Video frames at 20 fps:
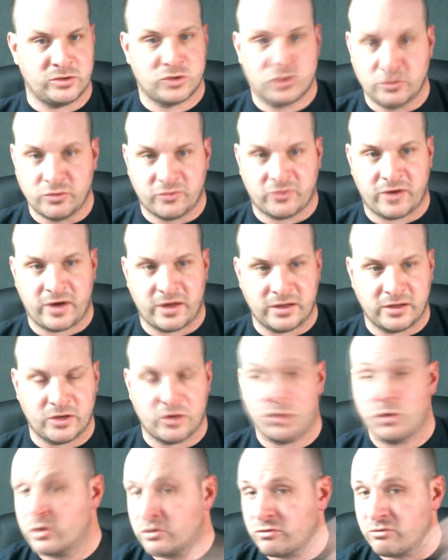2 friendly,
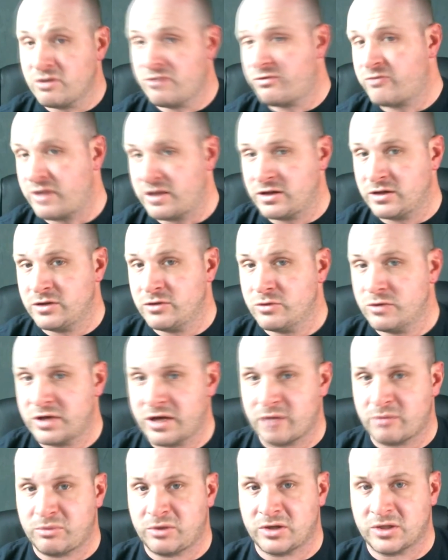or 3 friendly, you would get
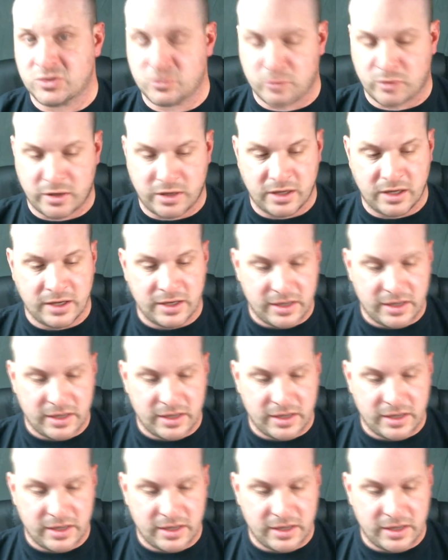a +1.